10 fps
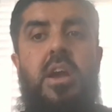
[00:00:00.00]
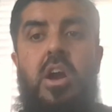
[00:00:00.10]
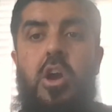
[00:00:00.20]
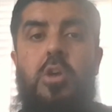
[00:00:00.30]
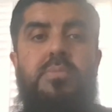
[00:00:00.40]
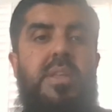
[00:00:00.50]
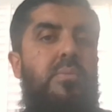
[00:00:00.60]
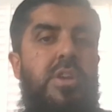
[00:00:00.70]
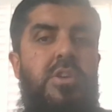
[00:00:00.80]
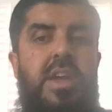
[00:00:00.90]
I hope
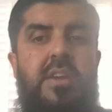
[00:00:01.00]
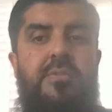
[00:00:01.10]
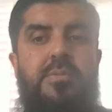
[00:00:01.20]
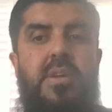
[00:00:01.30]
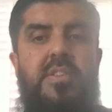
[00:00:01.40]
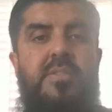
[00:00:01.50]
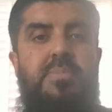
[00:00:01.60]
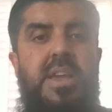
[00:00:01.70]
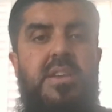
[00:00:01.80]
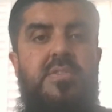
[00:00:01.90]
that what you hear from other
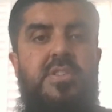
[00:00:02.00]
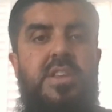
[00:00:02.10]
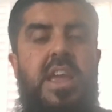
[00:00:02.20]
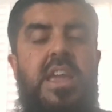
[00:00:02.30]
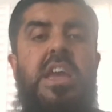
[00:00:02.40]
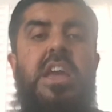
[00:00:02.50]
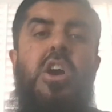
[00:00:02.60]
speakers today